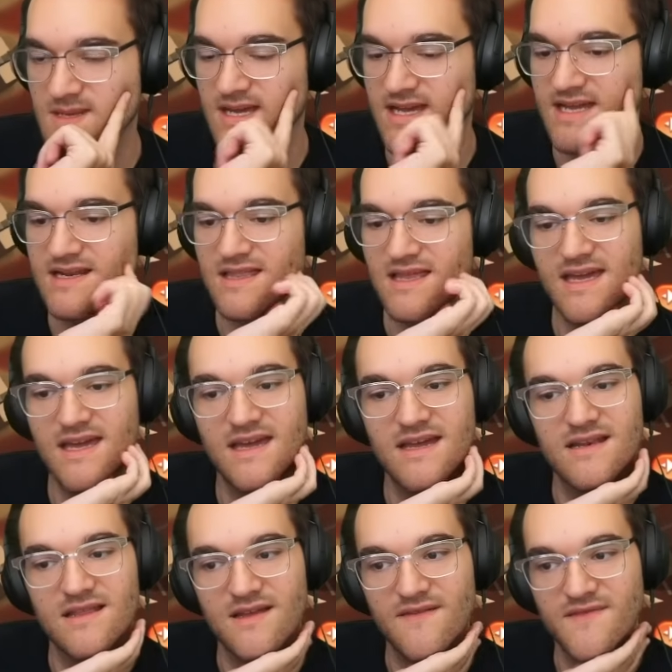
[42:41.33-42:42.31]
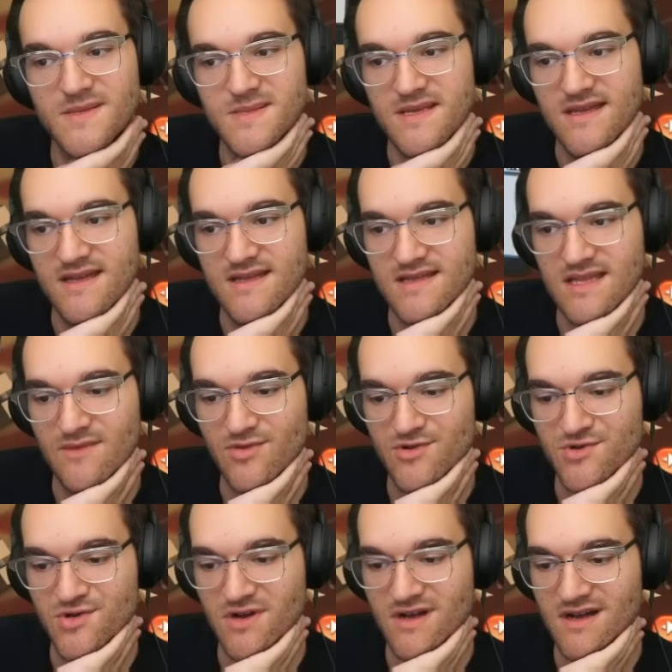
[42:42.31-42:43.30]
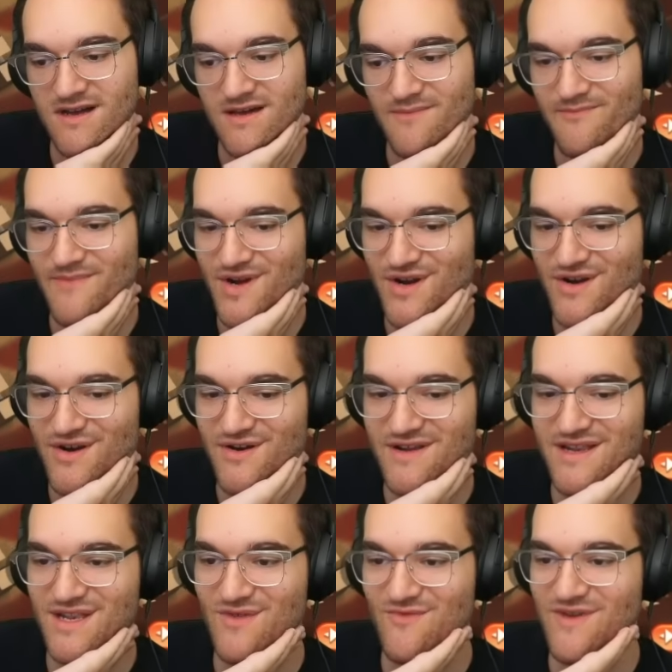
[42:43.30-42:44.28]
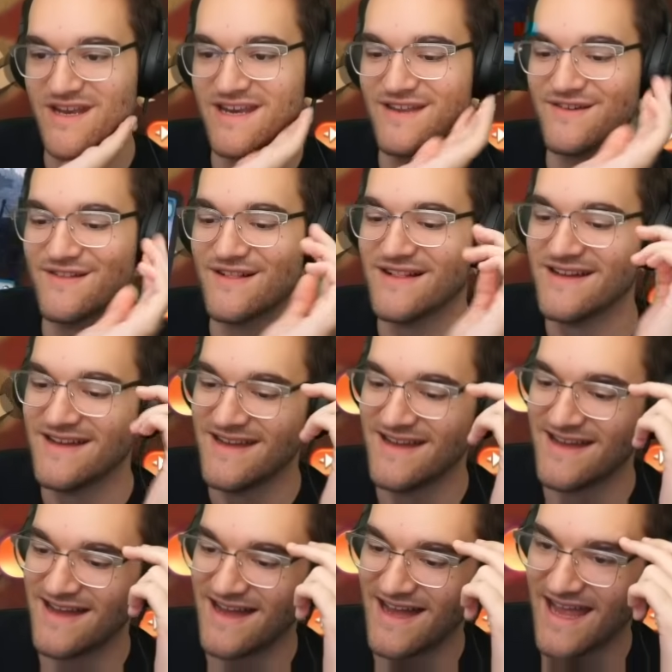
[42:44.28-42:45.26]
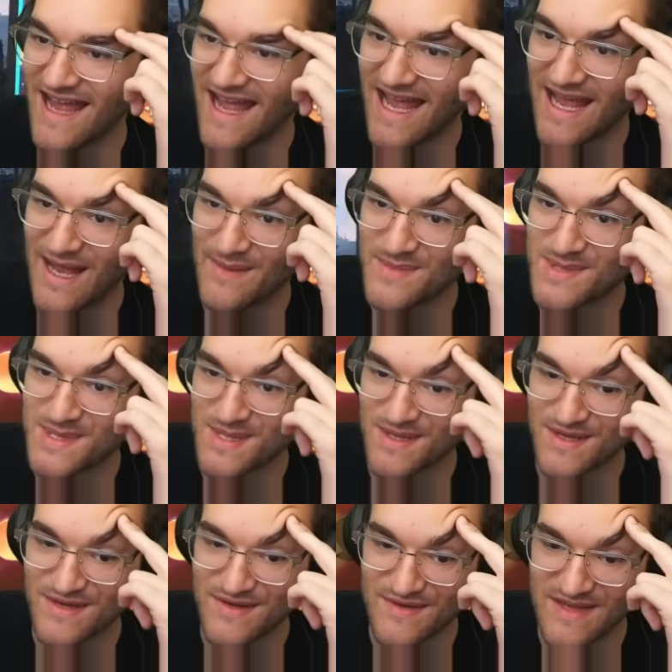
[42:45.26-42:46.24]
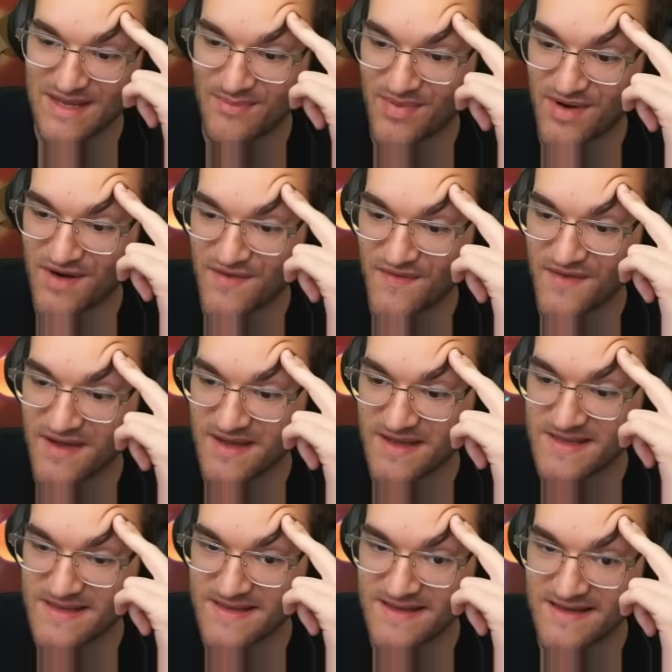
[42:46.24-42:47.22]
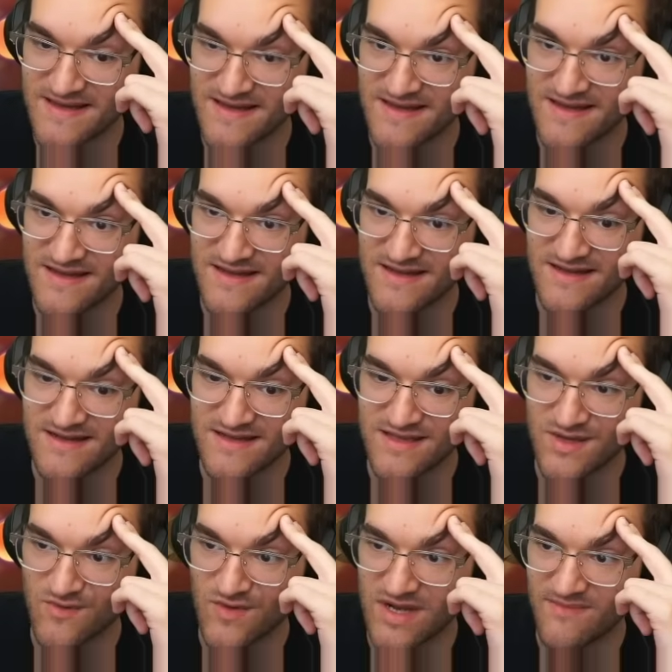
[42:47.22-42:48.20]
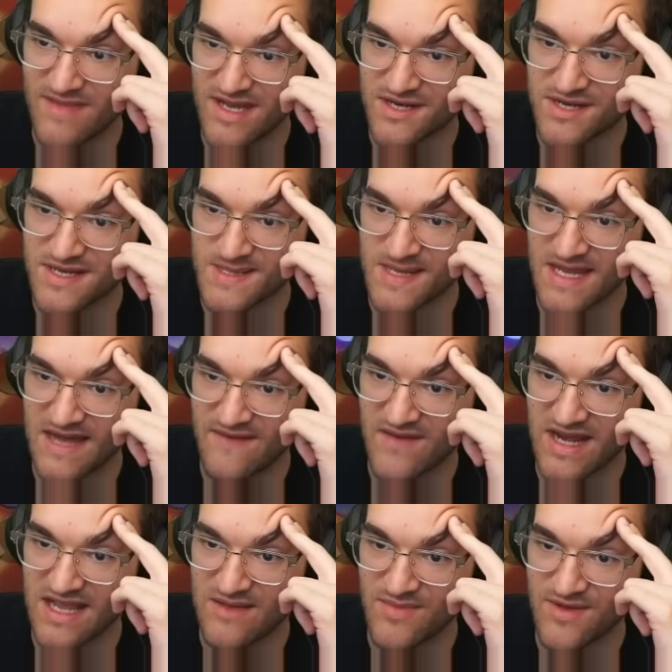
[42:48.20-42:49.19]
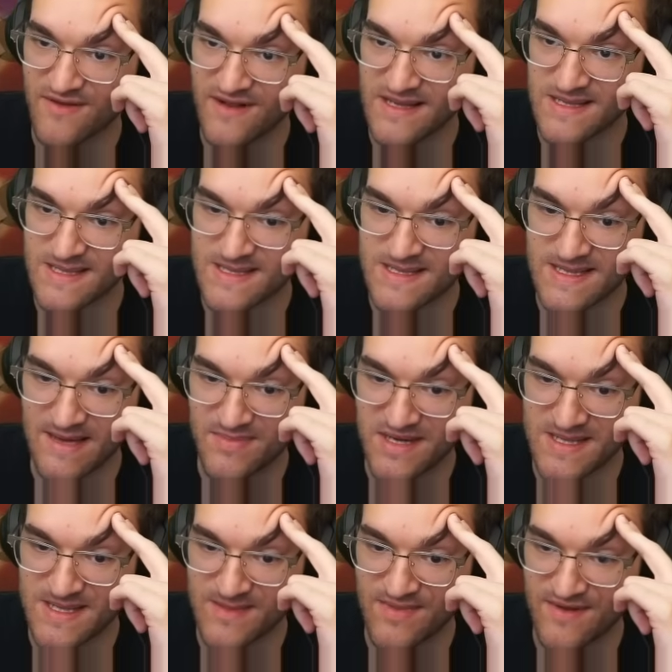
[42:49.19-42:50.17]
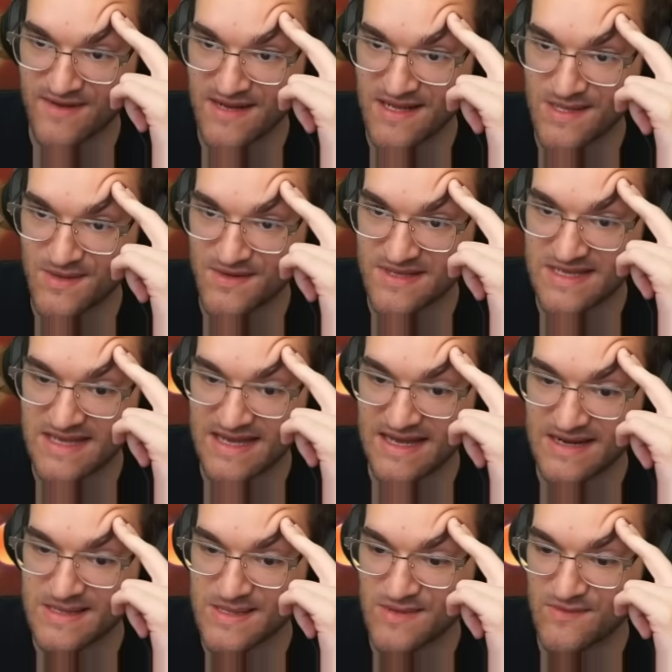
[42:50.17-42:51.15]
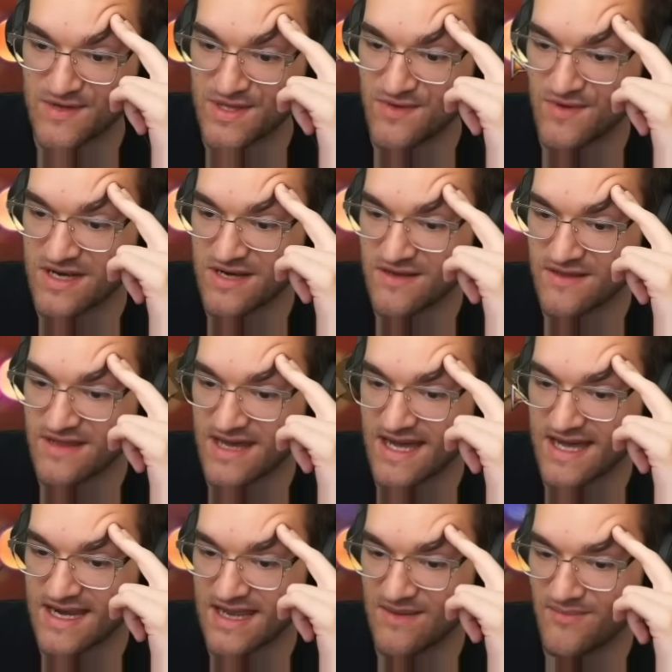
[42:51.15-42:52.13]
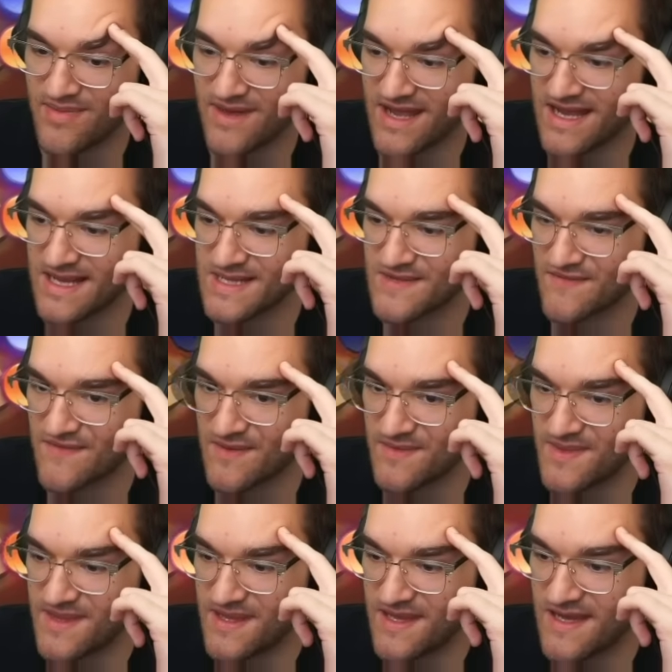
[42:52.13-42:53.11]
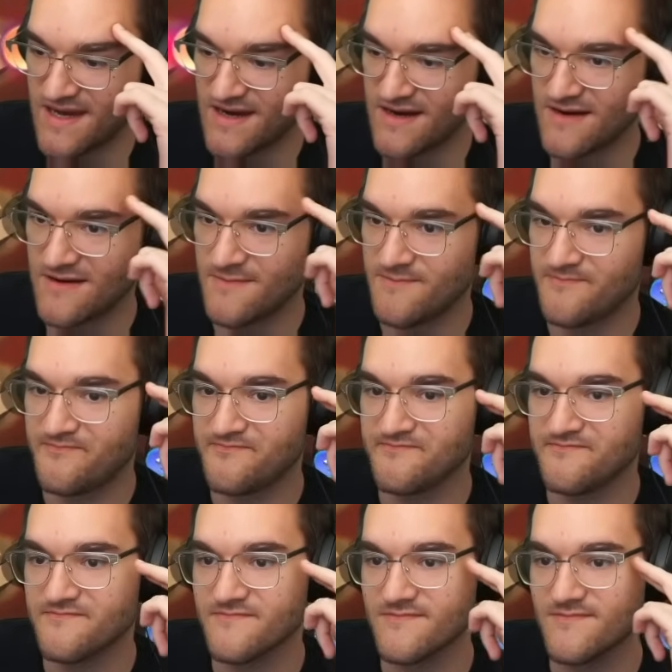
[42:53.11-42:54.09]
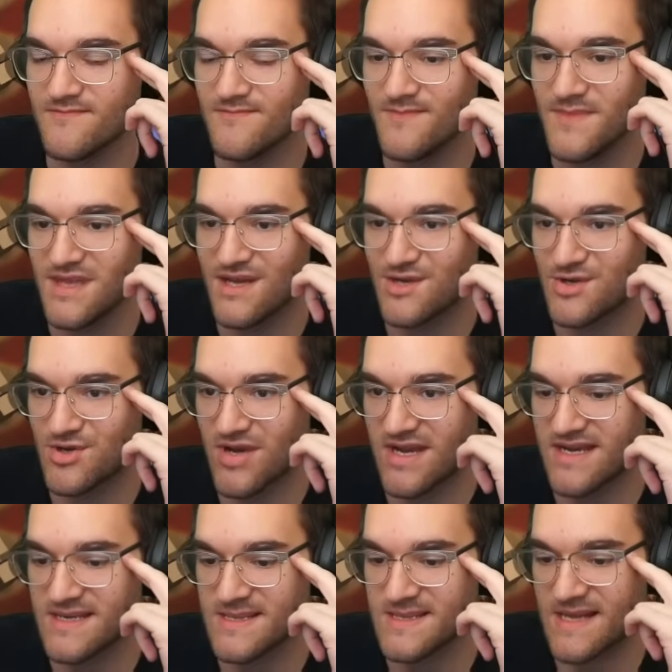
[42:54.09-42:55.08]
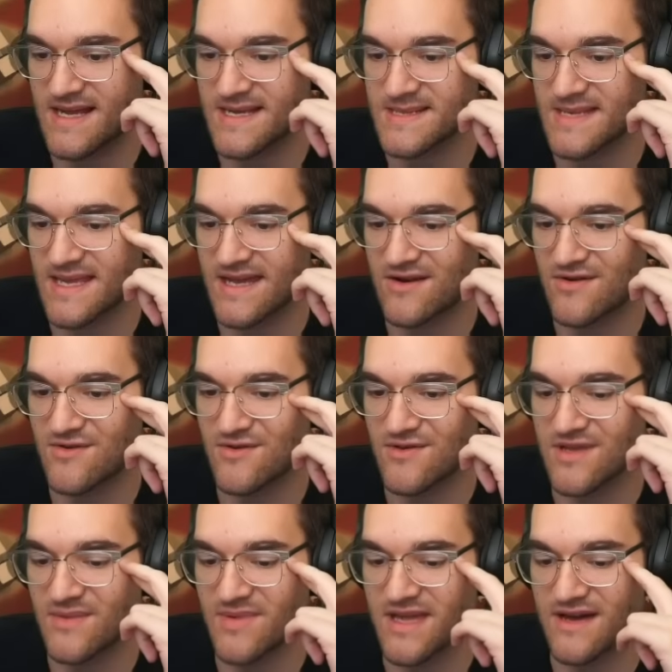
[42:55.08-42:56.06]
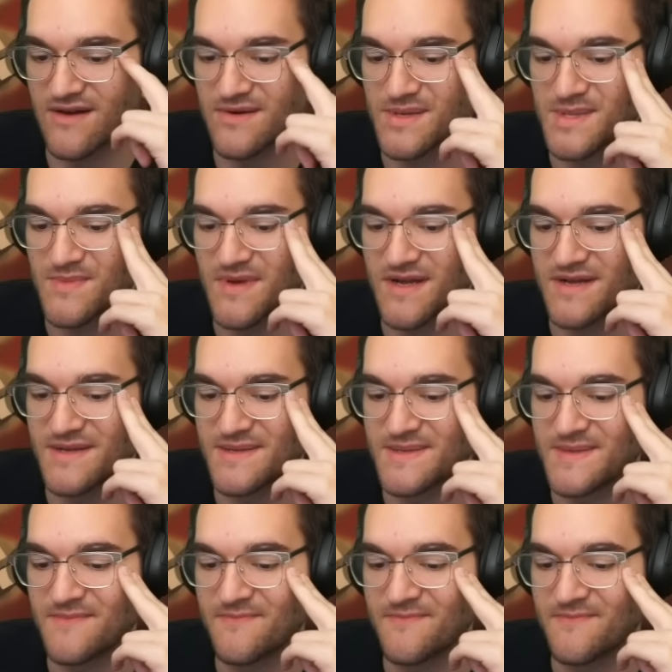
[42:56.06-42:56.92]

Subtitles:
Land, love to see it. Double draw, Murder and Dwindle. Absolutely perfect. The Wind Mage doesn't have any abilities except its ability to attack, so we'll dwindle that and pass from there. Trade into Sky Scanner and hold up counter spells.